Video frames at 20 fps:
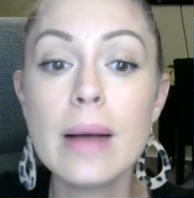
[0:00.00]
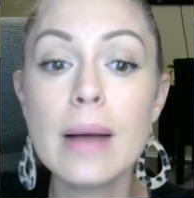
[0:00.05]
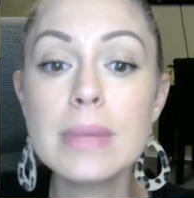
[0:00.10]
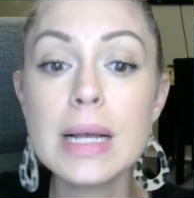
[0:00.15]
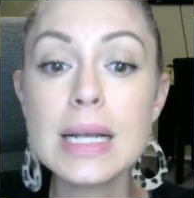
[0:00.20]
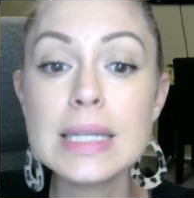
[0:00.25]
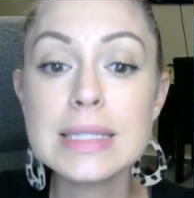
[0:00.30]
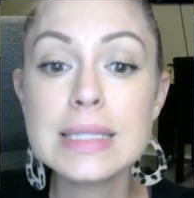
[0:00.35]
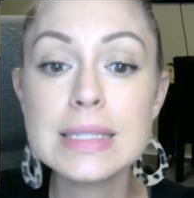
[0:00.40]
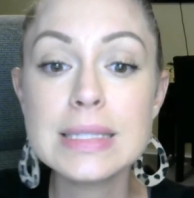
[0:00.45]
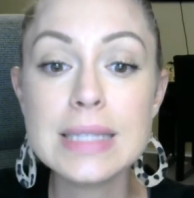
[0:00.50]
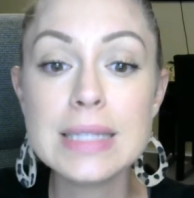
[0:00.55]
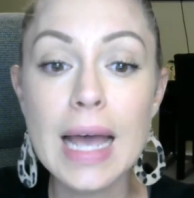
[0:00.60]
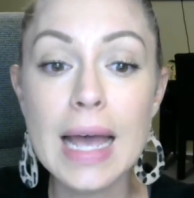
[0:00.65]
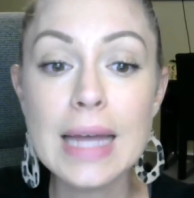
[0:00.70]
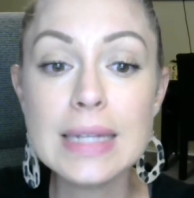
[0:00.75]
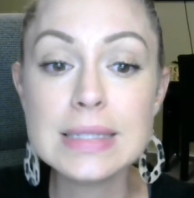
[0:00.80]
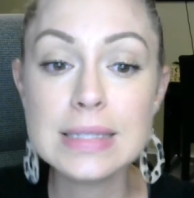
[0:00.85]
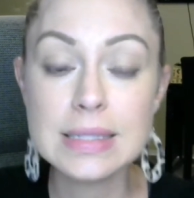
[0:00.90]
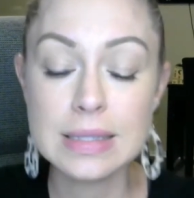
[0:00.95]

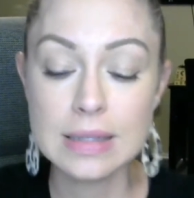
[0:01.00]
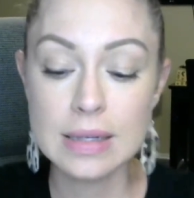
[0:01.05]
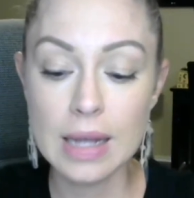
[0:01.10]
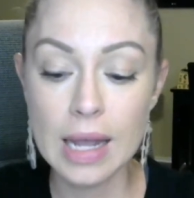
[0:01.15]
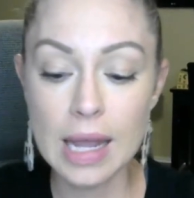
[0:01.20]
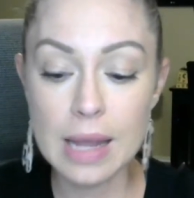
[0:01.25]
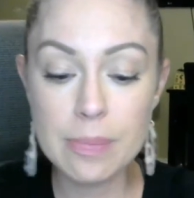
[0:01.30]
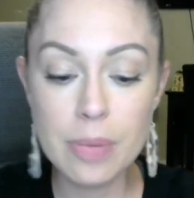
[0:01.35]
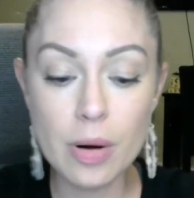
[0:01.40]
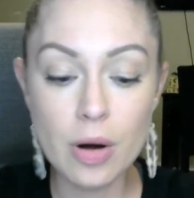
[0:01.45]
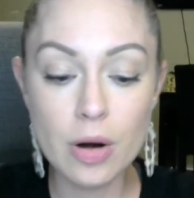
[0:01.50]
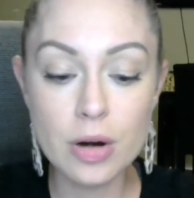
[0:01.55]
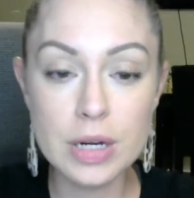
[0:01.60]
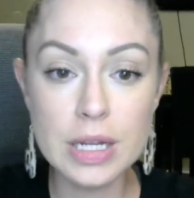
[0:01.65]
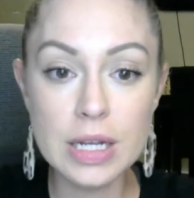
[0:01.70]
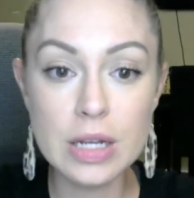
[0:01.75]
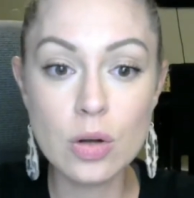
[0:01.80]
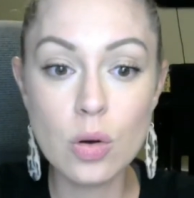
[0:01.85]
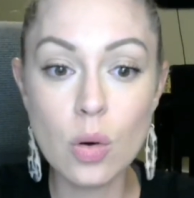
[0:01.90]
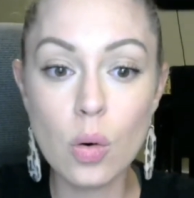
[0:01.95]
Set a
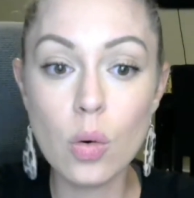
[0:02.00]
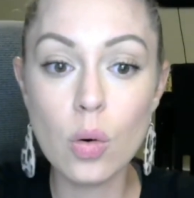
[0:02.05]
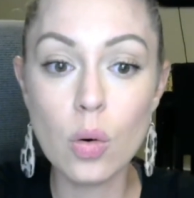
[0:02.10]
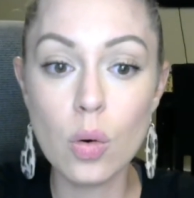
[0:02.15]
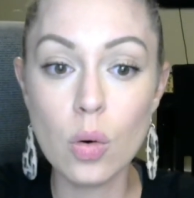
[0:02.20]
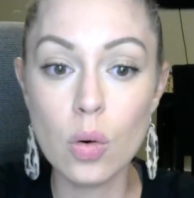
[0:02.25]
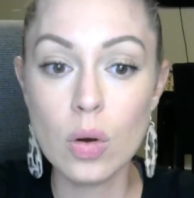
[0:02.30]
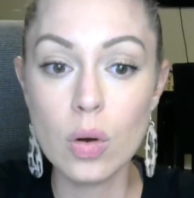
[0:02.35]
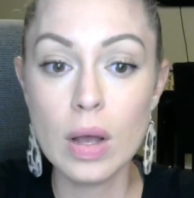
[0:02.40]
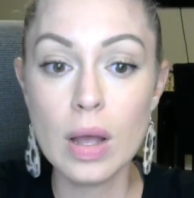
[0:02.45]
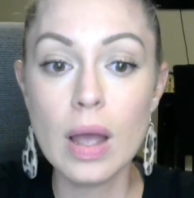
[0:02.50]
party goal.